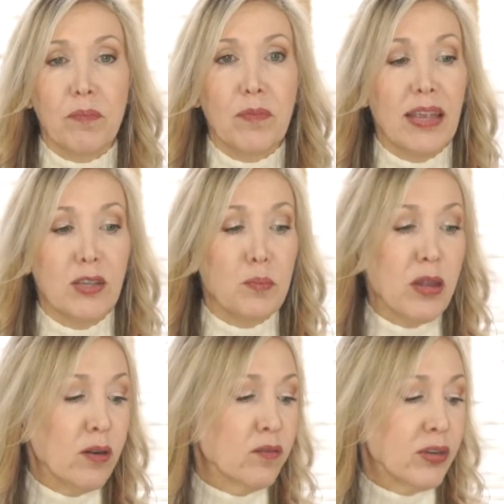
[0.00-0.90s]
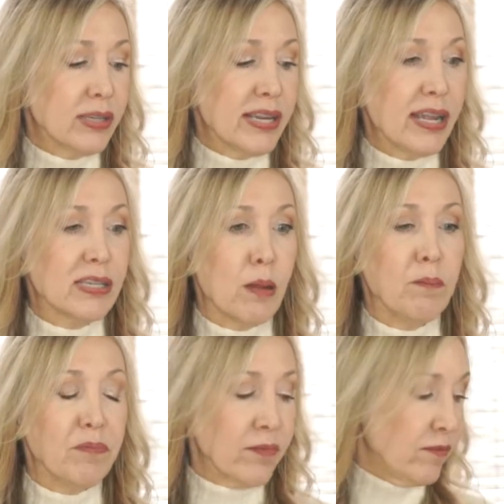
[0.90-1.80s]
is beautiful. It takes up
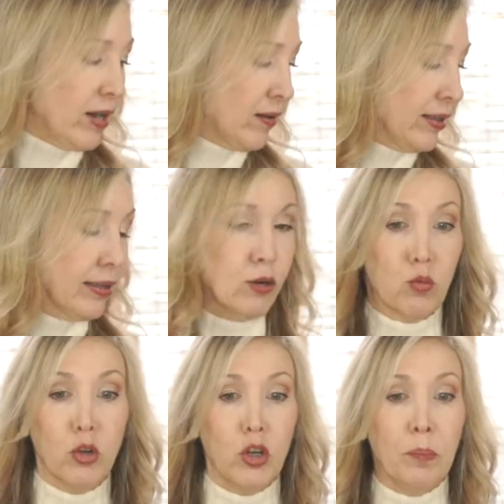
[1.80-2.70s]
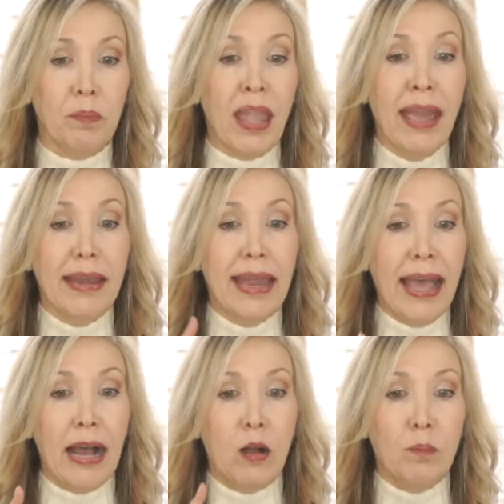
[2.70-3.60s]
very little room.
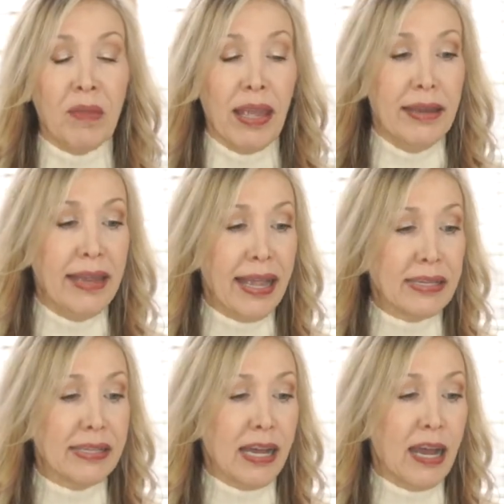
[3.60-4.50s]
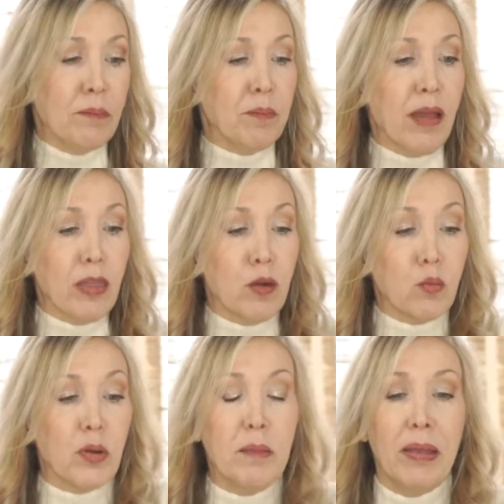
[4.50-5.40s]
Now, next up, the
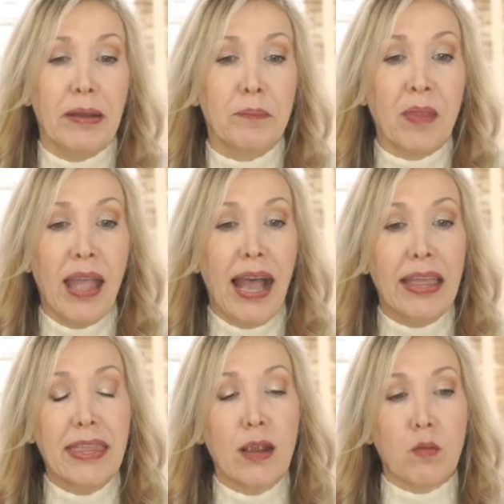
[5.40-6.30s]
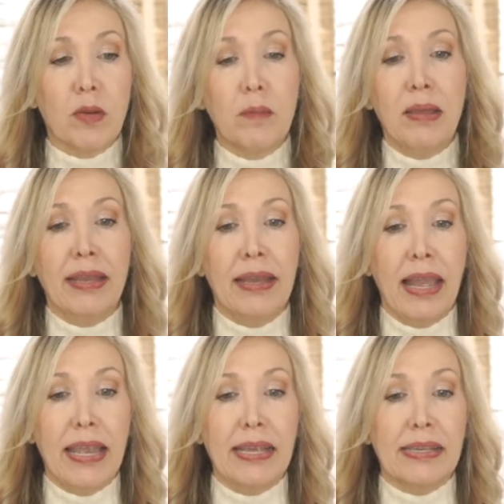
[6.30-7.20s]
ribbon. I think ribbon
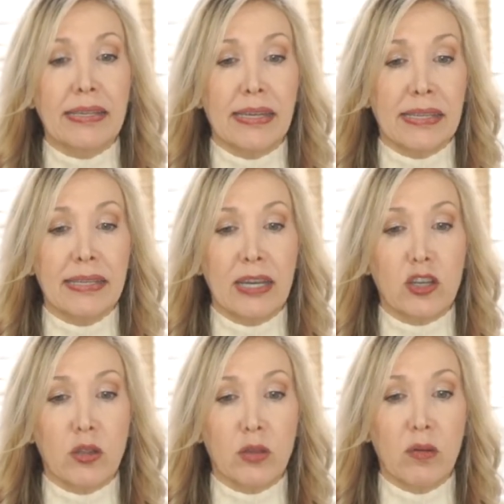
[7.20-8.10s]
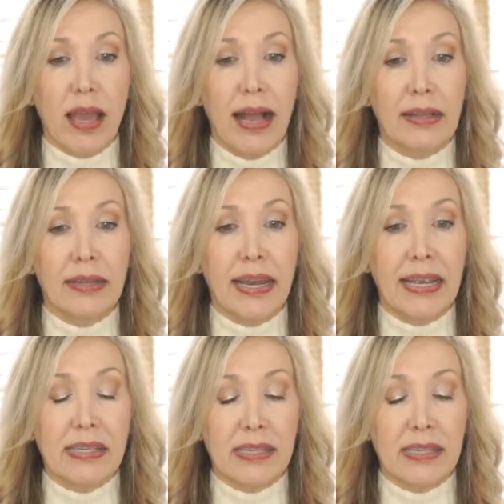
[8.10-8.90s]
is an essential through the holiday